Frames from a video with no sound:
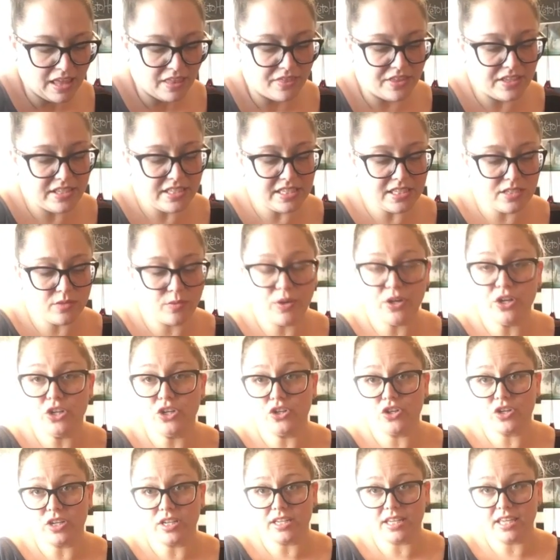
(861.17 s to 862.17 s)
This is where
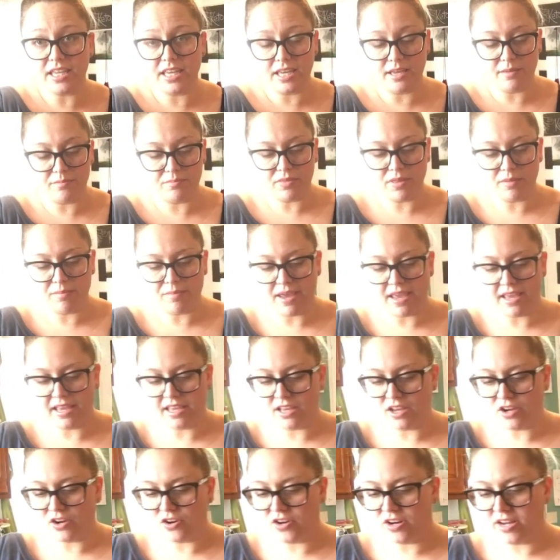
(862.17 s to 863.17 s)
you could keep the
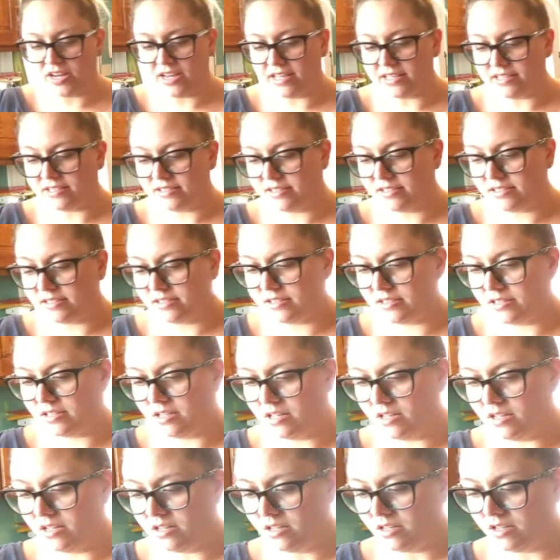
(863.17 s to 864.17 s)
bacon grease
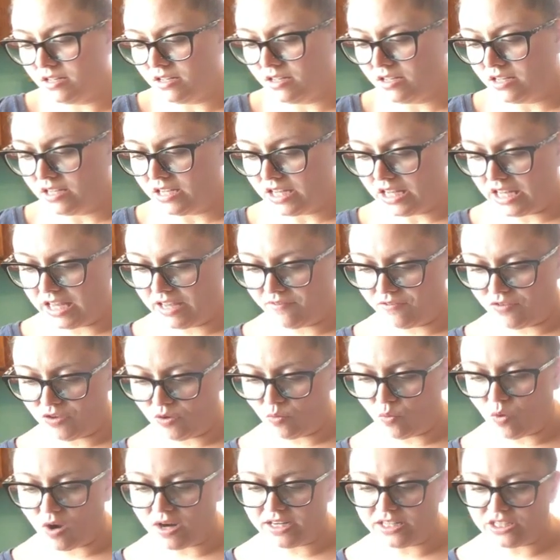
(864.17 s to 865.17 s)
if
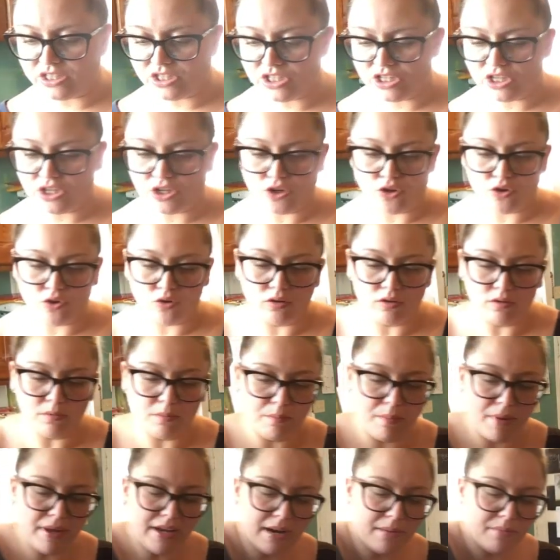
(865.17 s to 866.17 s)
you wanted to,
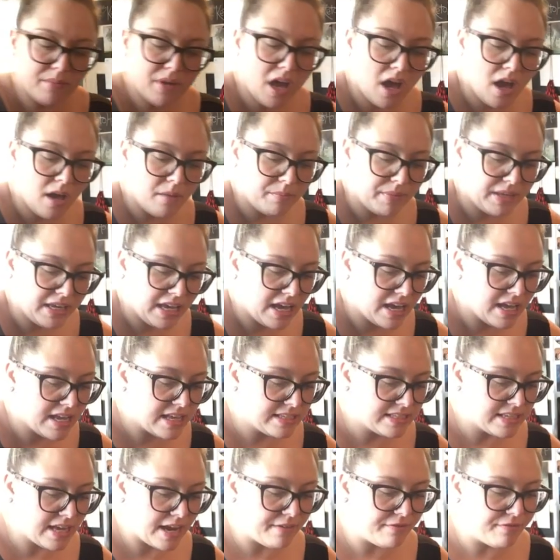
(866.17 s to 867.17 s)
but I'm not
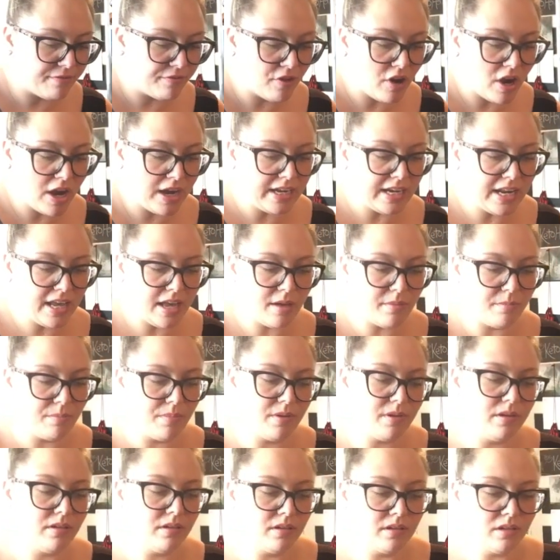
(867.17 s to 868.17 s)
because I fried up
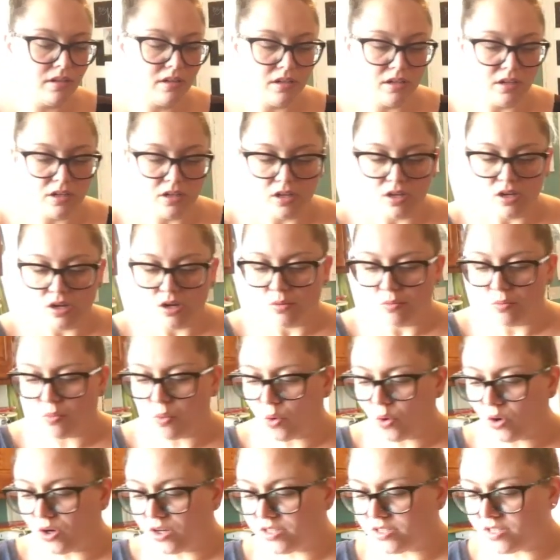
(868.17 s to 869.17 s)

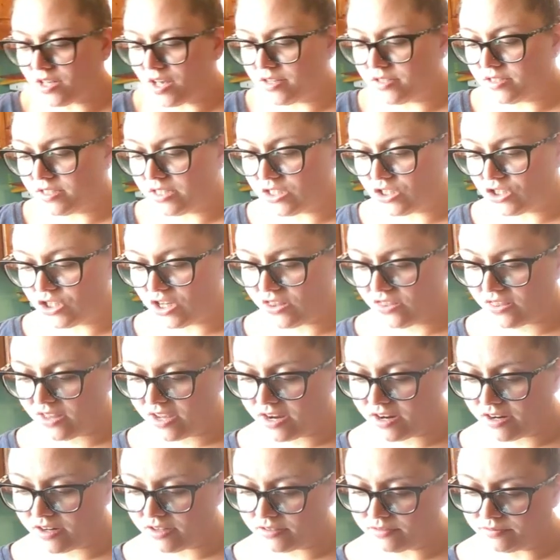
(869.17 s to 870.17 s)
pork sausage in
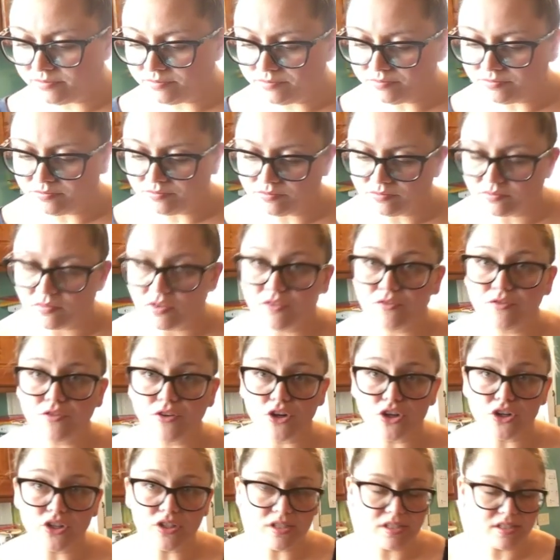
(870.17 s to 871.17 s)
there
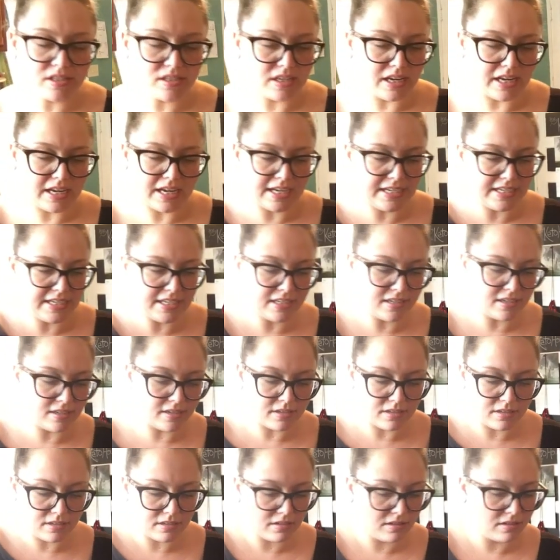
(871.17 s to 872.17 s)
first and I
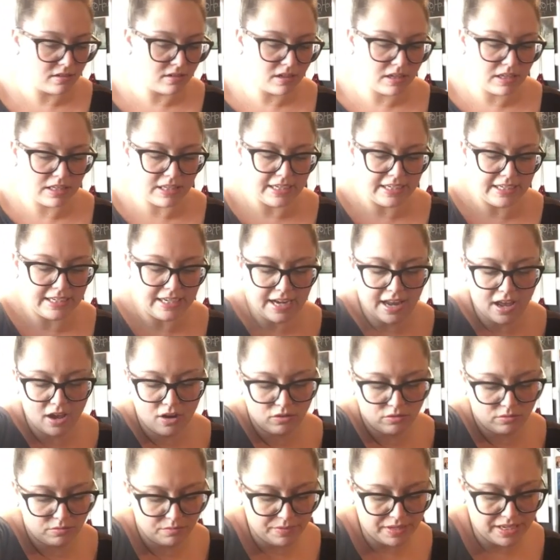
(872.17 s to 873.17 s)
didn't clean it
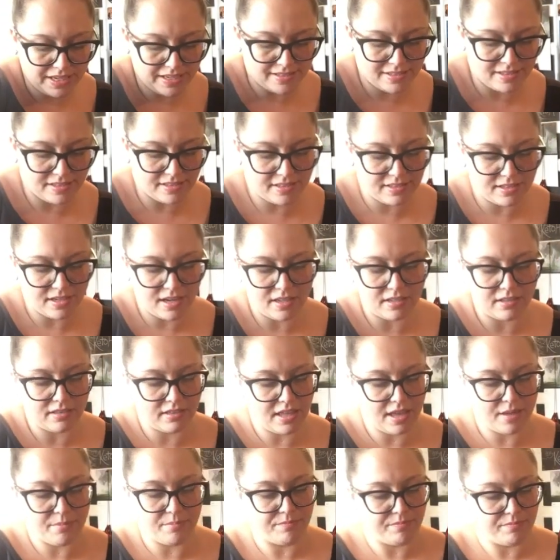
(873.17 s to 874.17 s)
out because it's not
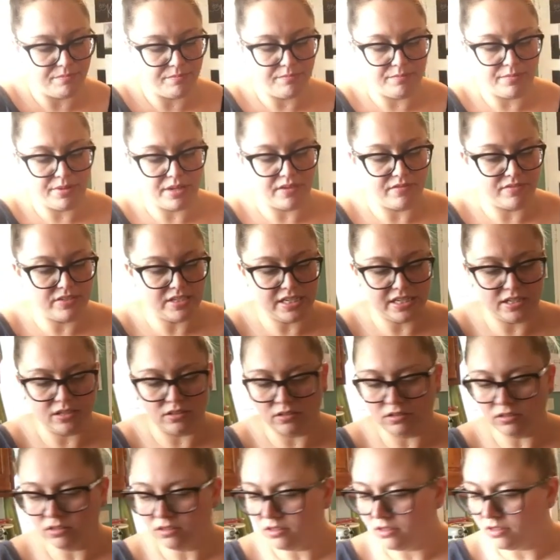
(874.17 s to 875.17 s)
that big of a
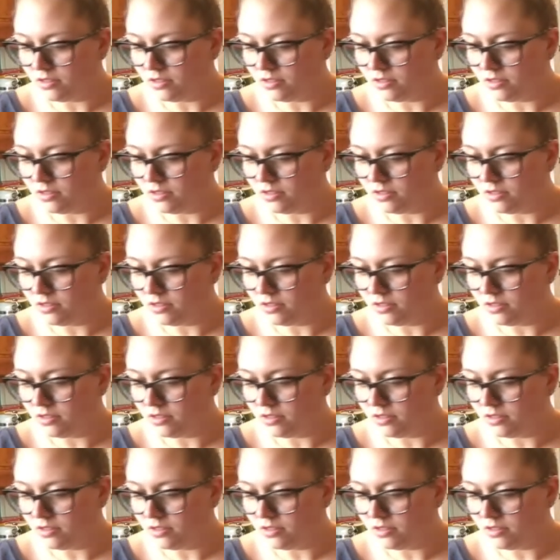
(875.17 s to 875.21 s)
deal.